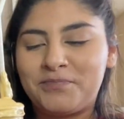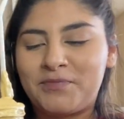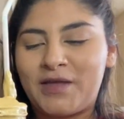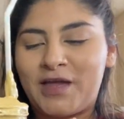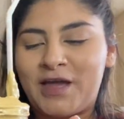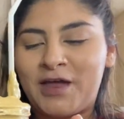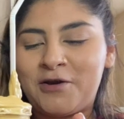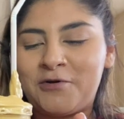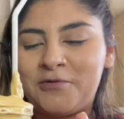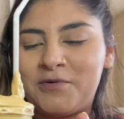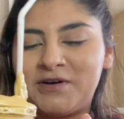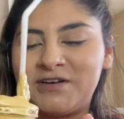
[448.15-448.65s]

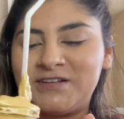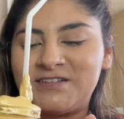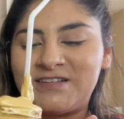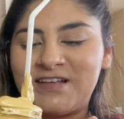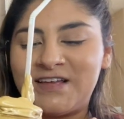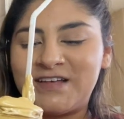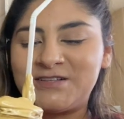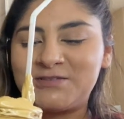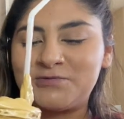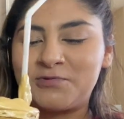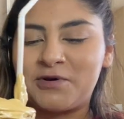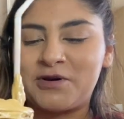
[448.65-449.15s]
I don't want to say
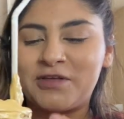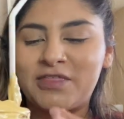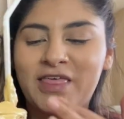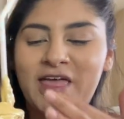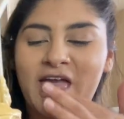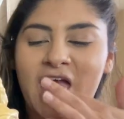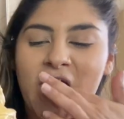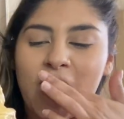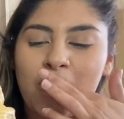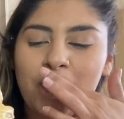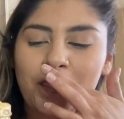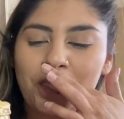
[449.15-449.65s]
it's worth
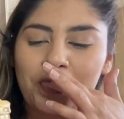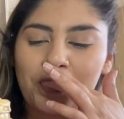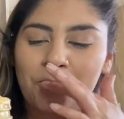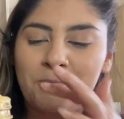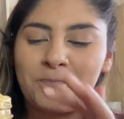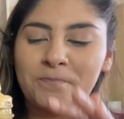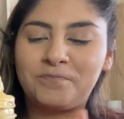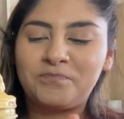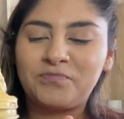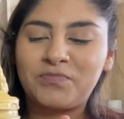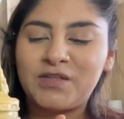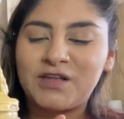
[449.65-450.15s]
it
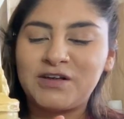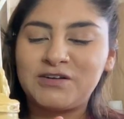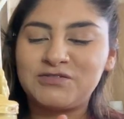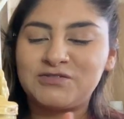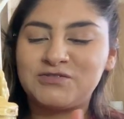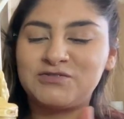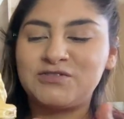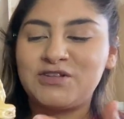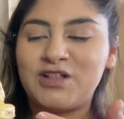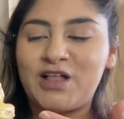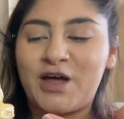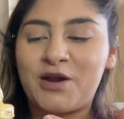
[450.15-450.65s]
because
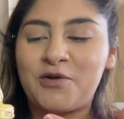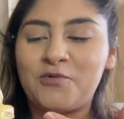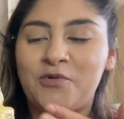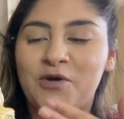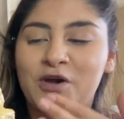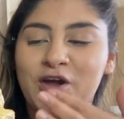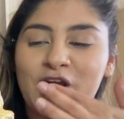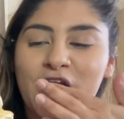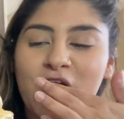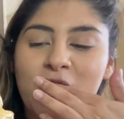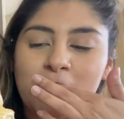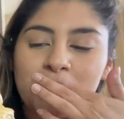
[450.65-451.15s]
there's a lot of
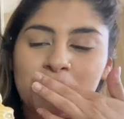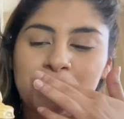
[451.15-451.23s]
work,